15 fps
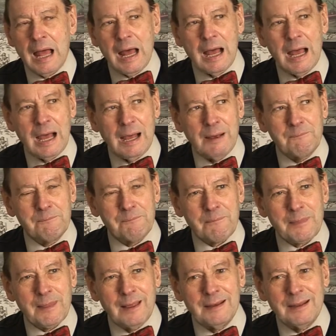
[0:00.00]
Um,
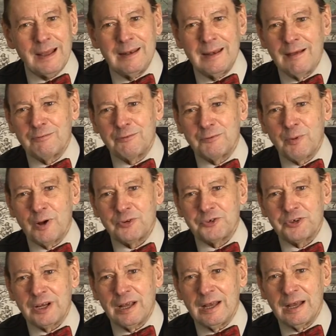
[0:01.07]
and I loved
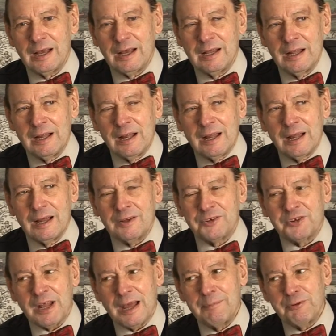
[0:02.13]
watching her. her
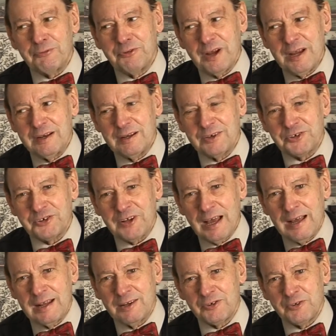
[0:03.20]
I'm afraid her
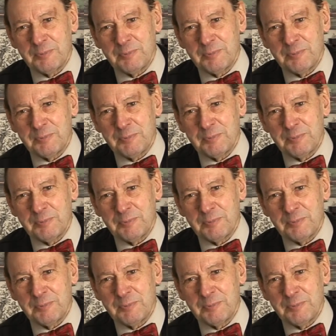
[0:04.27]
style as a